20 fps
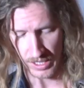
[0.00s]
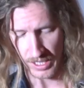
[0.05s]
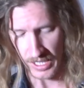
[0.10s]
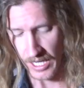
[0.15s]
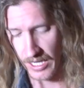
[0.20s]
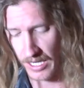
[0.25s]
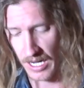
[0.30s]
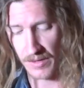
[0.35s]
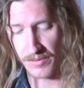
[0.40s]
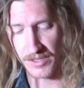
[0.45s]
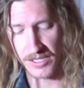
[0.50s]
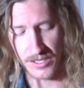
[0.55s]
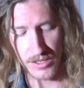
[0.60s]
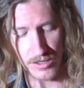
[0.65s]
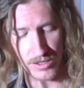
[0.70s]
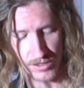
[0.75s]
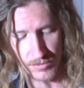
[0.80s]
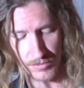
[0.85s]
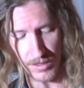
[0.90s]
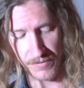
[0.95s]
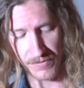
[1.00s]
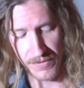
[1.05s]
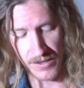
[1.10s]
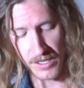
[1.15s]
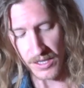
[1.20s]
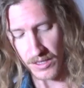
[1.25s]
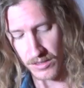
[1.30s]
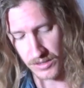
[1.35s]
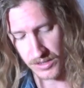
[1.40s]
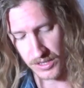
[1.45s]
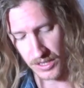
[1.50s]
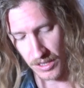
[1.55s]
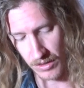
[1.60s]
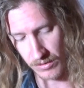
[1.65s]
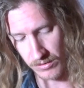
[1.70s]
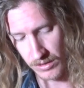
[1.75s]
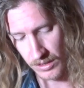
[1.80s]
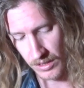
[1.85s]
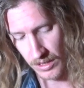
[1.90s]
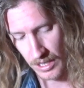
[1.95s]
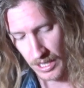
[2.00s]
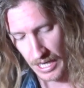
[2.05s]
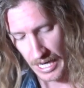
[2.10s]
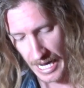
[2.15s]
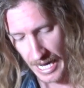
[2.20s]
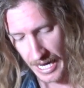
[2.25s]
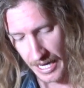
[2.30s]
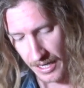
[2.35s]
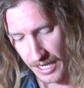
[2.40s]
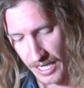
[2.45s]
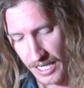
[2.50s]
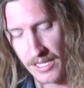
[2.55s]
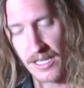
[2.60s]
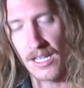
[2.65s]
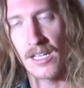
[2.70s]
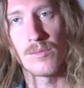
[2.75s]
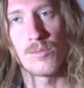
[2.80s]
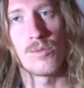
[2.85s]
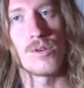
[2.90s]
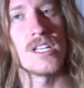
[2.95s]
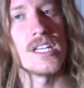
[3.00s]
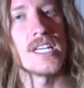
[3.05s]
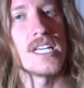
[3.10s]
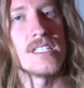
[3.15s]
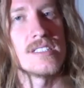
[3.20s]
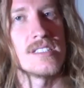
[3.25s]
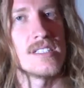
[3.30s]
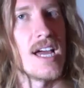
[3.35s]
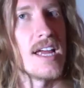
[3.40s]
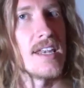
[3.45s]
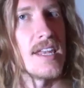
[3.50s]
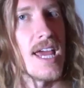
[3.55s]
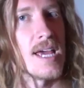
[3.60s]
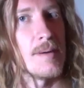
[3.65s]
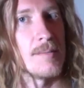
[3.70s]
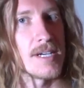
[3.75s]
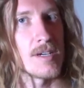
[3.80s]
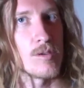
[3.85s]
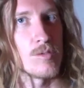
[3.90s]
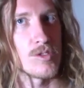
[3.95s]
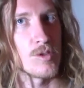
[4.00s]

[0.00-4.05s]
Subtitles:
And obviously using my fingers, you know, it really is dynamic,